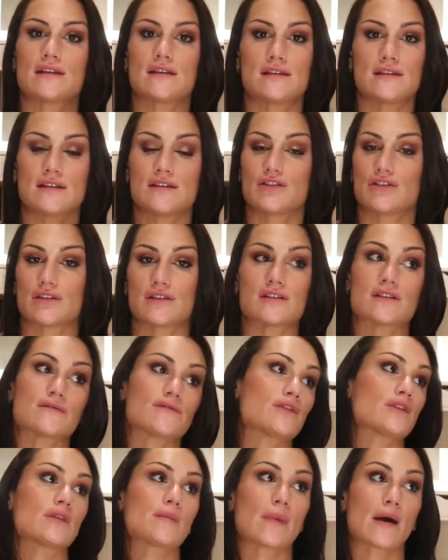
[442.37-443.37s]
This is
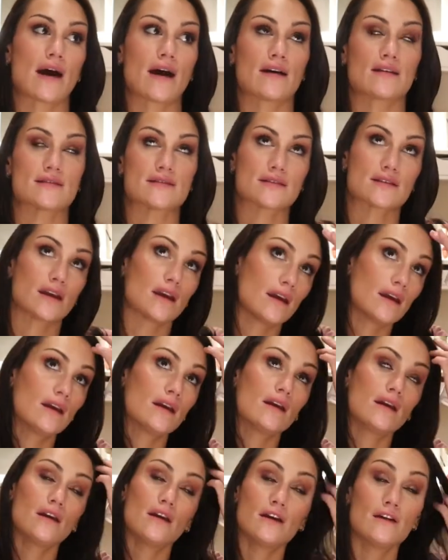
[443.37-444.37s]
just for the past
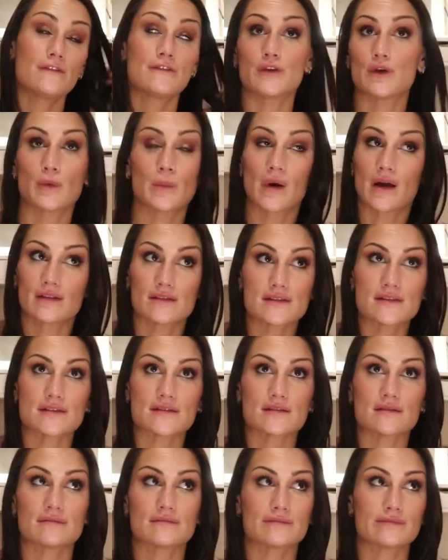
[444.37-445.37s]
few
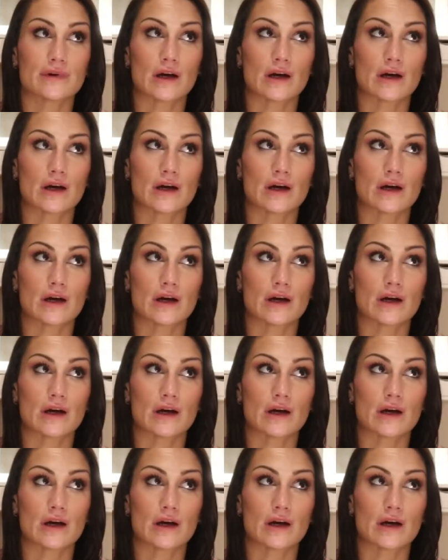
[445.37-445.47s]
months,